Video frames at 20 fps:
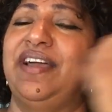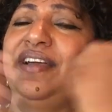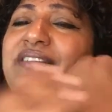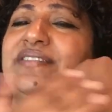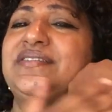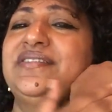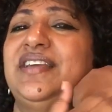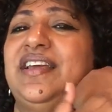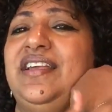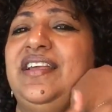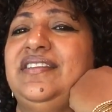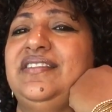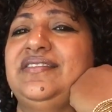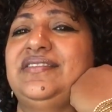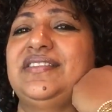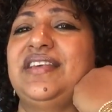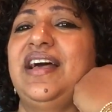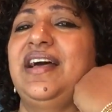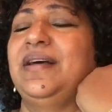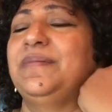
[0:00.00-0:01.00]
hands and
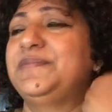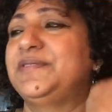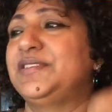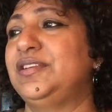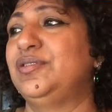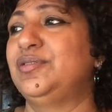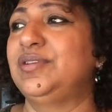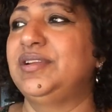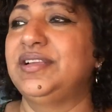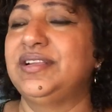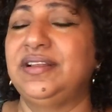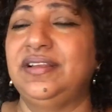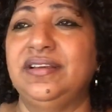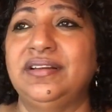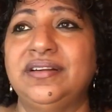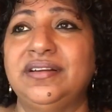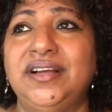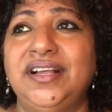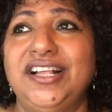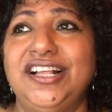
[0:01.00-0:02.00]
it's absolutely
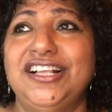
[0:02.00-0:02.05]
clear